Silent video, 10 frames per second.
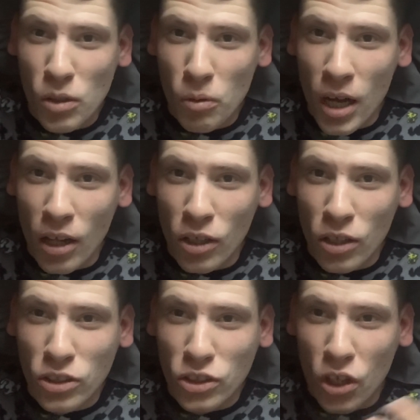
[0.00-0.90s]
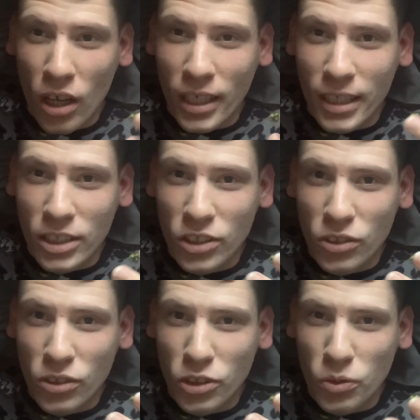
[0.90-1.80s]
Well, talking
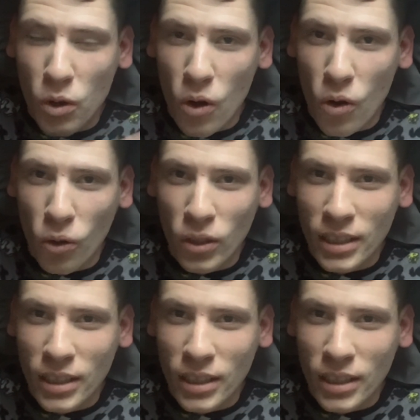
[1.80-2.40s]
to you all,